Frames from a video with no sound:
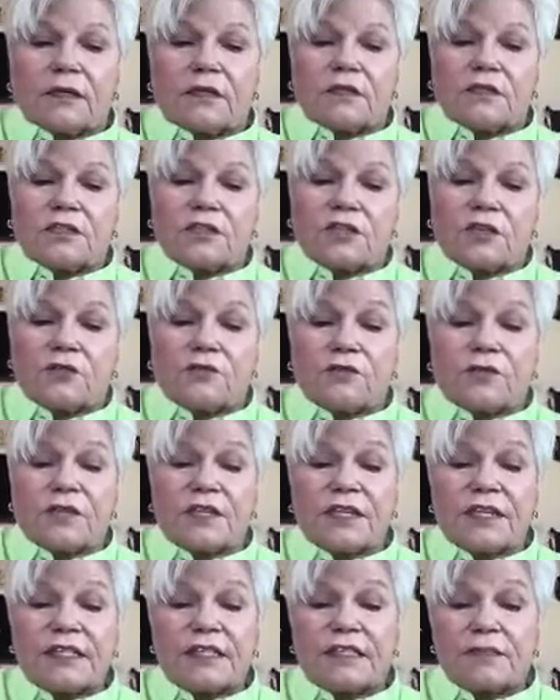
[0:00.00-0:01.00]
So
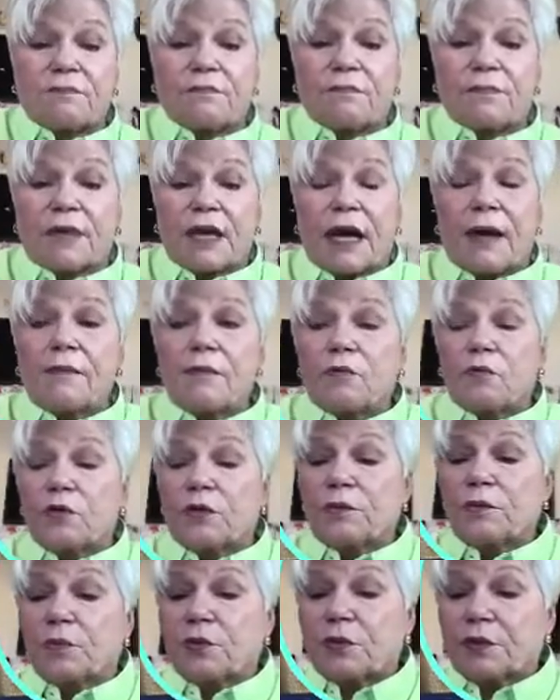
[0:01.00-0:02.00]
these, I
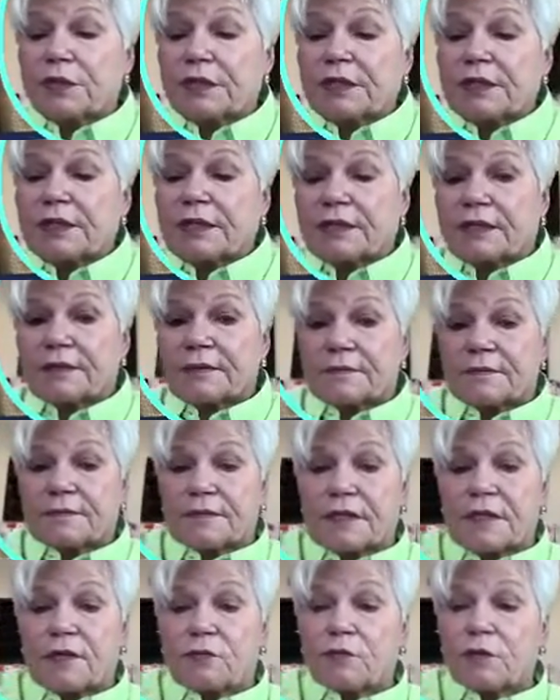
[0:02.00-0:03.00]
would put
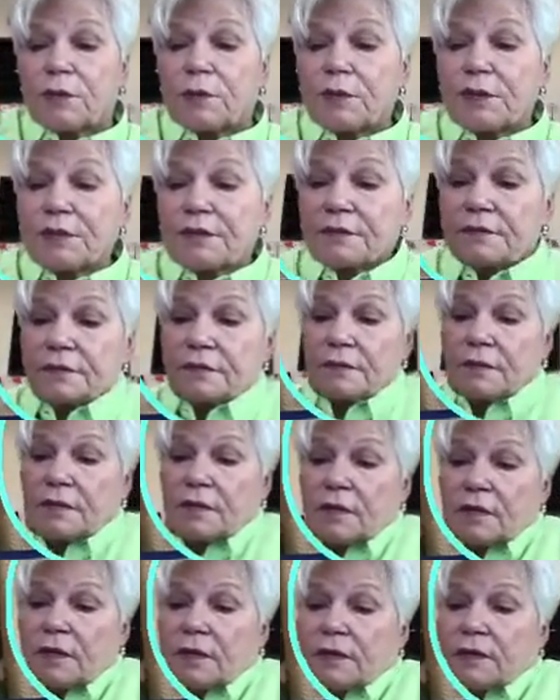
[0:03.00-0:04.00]
a ribbon
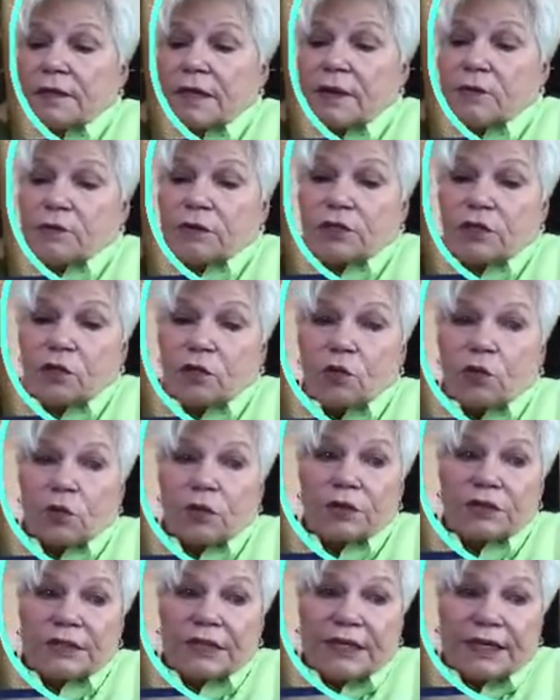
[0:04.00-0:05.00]
that would
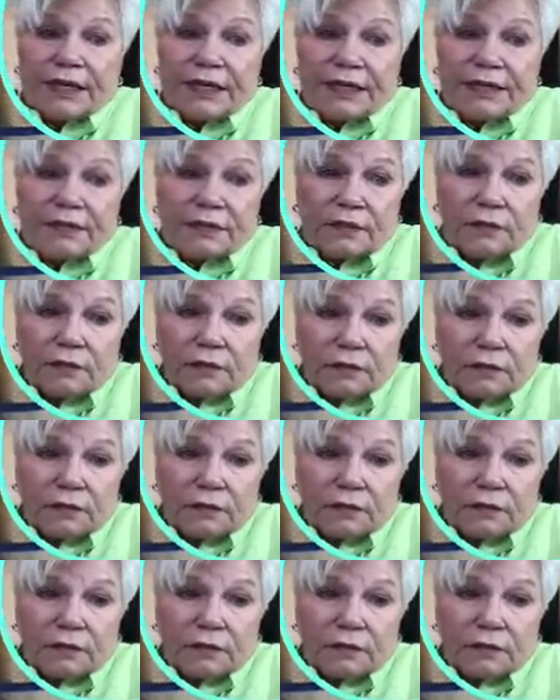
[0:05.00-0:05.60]
coordinate